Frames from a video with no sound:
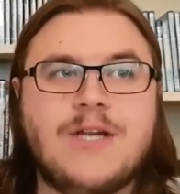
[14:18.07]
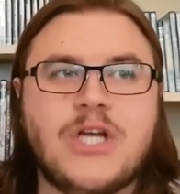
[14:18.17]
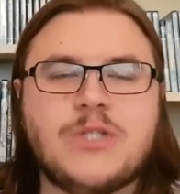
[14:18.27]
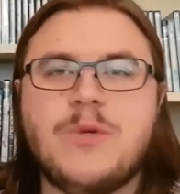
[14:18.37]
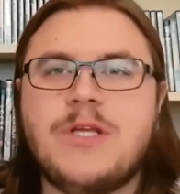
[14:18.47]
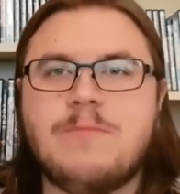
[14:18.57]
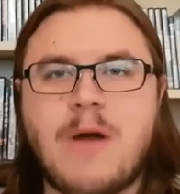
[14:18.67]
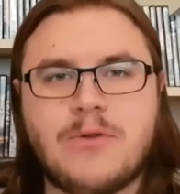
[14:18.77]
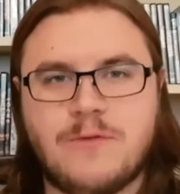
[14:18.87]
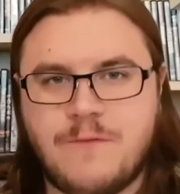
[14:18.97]
Uh, and
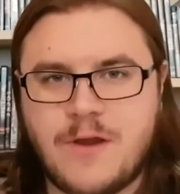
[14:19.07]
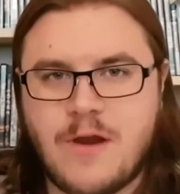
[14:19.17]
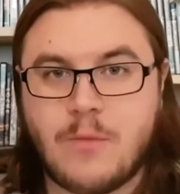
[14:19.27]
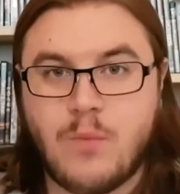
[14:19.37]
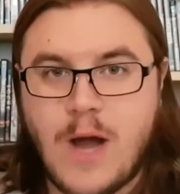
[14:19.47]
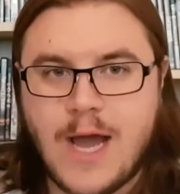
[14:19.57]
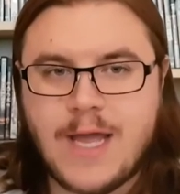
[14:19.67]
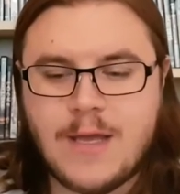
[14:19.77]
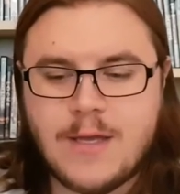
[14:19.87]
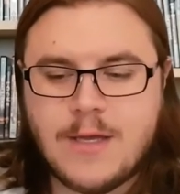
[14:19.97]
just when he's about to figure
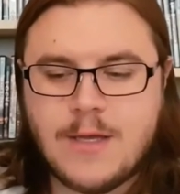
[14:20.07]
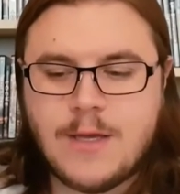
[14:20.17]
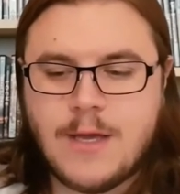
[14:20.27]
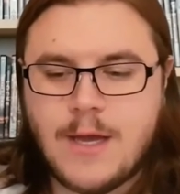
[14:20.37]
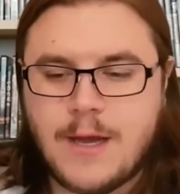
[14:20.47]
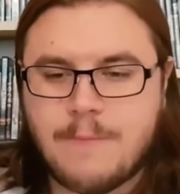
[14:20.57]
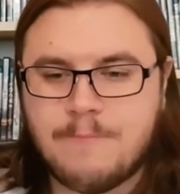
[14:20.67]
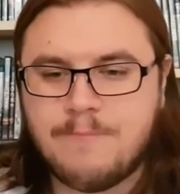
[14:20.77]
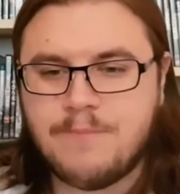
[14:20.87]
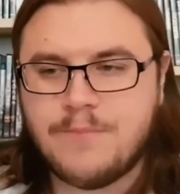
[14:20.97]
out why,
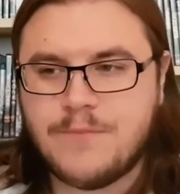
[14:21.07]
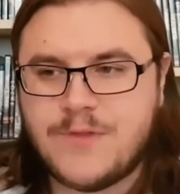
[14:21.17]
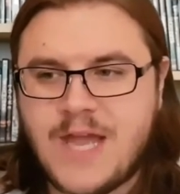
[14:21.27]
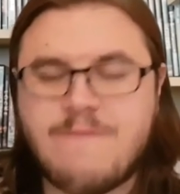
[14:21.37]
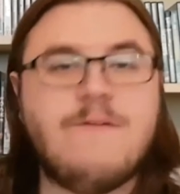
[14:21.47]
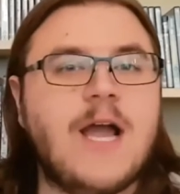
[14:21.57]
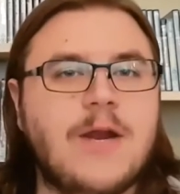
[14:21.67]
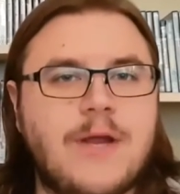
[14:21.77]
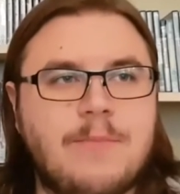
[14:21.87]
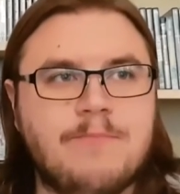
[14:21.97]
um,
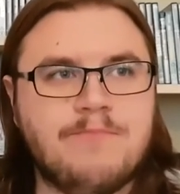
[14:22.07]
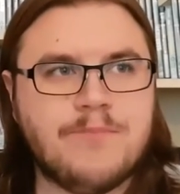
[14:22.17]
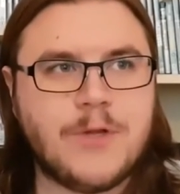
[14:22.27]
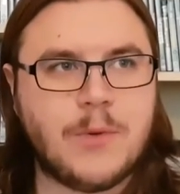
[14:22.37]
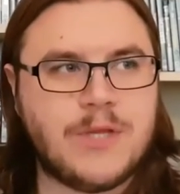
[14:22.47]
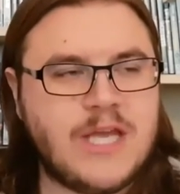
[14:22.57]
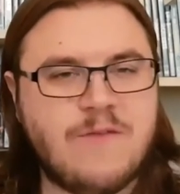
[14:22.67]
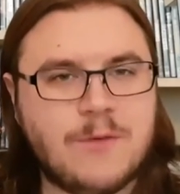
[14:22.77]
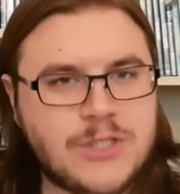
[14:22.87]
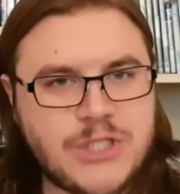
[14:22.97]
they fire him.
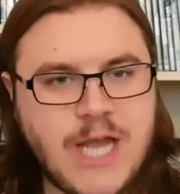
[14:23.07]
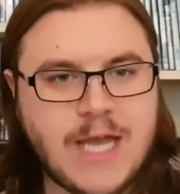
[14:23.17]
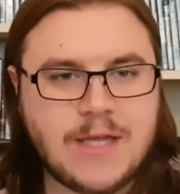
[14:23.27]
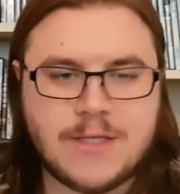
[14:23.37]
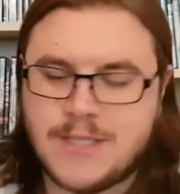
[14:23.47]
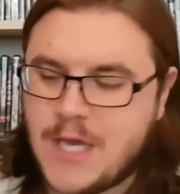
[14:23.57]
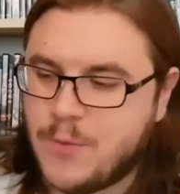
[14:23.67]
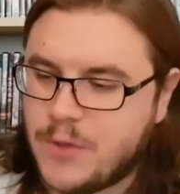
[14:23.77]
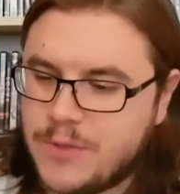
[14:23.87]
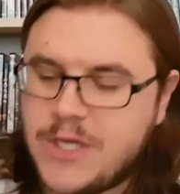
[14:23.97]
You know, they give him his check,
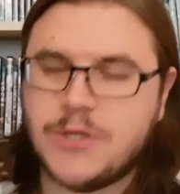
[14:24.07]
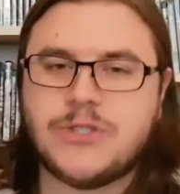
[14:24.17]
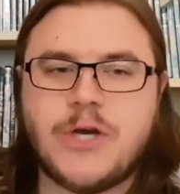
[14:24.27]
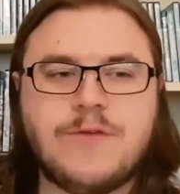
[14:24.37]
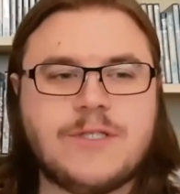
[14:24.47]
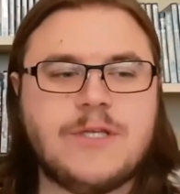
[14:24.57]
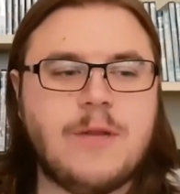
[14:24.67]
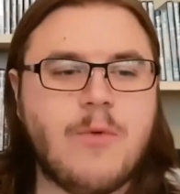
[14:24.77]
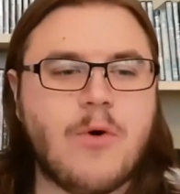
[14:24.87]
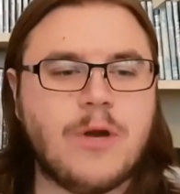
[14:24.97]
You say, We don't need your
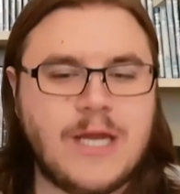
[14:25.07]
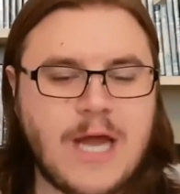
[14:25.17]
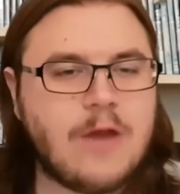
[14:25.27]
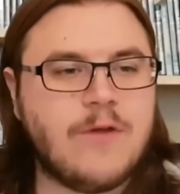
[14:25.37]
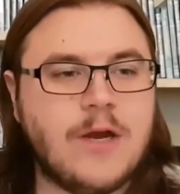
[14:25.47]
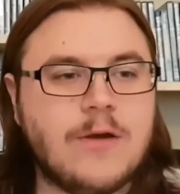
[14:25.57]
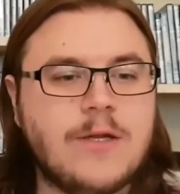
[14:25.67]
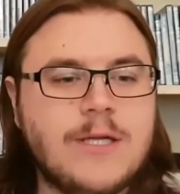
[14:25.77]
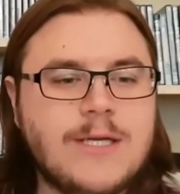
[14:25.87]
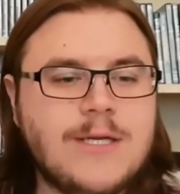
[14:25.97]
services anymore, get out
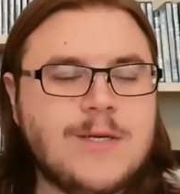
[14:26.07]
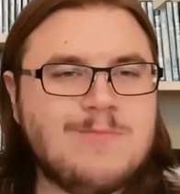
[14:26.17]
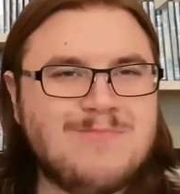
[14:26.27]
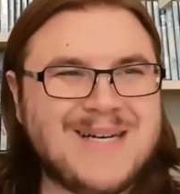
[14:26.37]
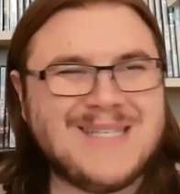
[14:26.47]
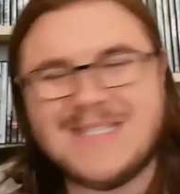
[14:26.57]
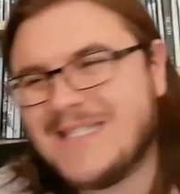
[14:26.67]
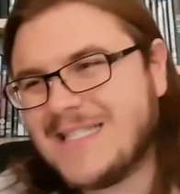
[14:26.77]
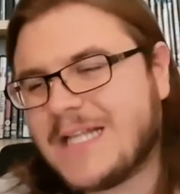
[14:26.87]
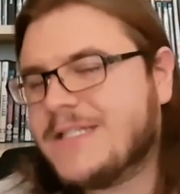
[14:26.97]
of here.
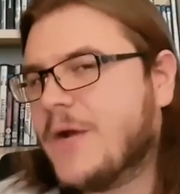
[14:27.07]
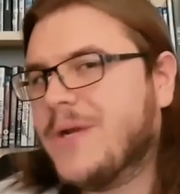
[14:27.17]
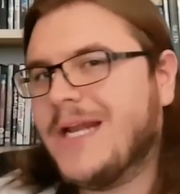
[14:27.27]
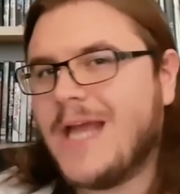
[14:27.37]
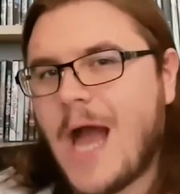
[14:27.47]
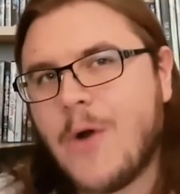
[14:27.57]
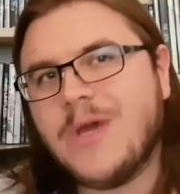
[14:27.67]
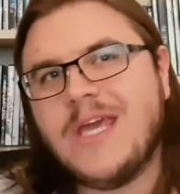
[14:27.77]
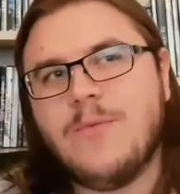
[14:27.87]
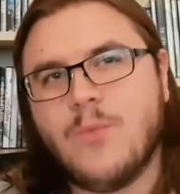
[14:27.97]
But that's not
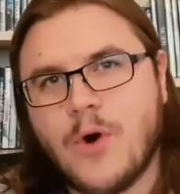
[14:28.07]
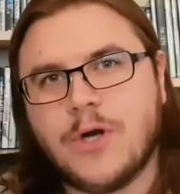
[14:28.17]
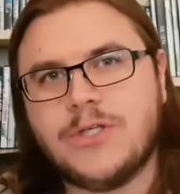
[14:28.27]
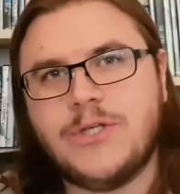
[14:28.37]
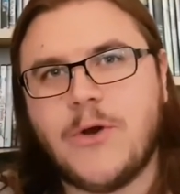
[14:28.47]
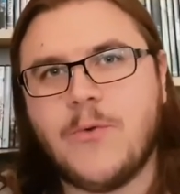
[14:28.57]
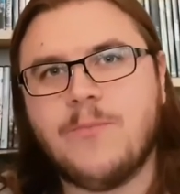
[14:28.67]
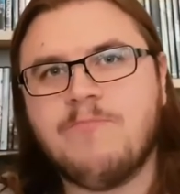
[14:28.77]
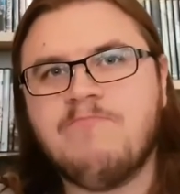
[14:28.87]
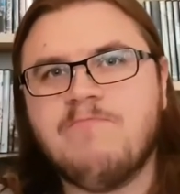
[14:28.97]
really how he
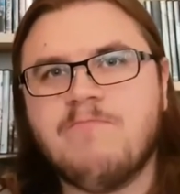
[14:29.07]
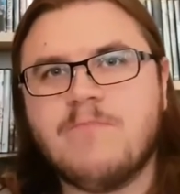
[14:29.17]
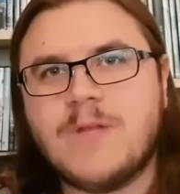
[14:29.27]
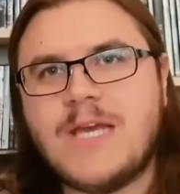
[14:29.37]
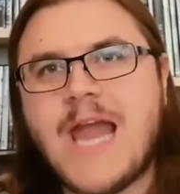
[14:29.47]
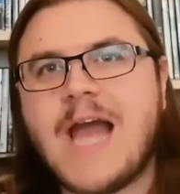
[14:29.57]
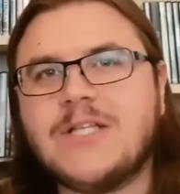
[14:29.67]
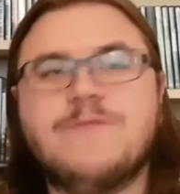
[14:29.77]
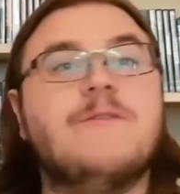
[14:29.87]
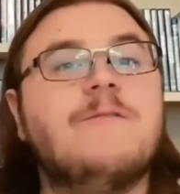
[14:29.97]
works, you know.
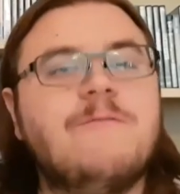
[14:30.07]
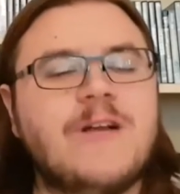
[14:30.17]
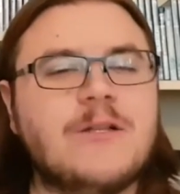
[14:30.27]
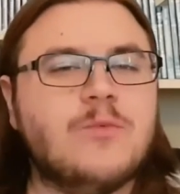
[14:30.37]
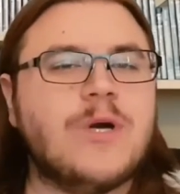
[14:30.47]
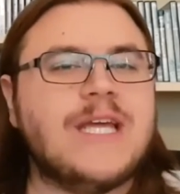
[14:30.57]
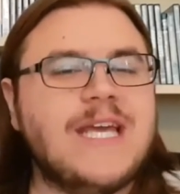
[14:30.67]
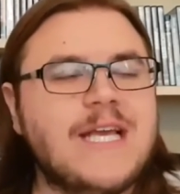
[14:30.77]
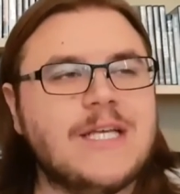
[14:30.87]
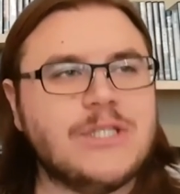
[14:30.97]
He has to
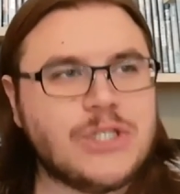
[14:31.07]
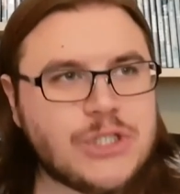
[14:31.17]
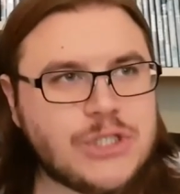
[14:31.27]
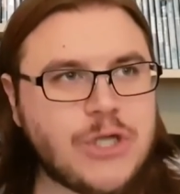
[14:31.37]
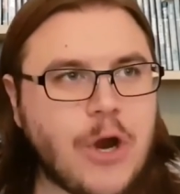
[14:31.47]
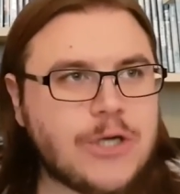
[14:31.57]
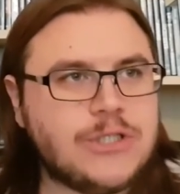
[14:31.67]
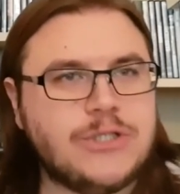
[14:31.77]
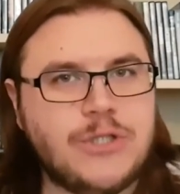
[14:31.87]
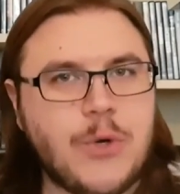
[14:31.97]
fulfill what he
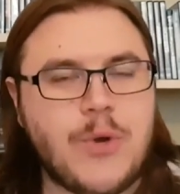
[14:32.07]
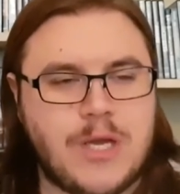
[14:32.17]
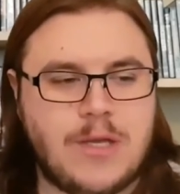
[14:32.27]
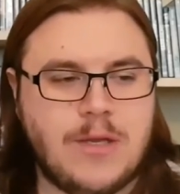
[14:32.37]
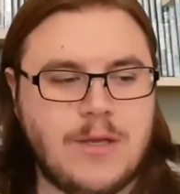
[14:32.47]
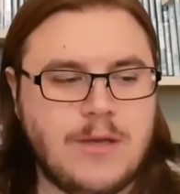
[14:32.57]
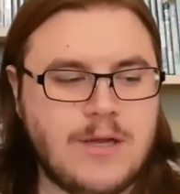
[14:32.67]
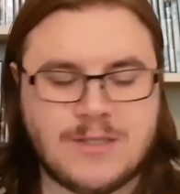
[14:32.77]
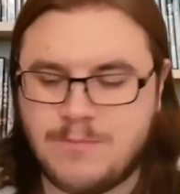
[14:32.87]
starts doing.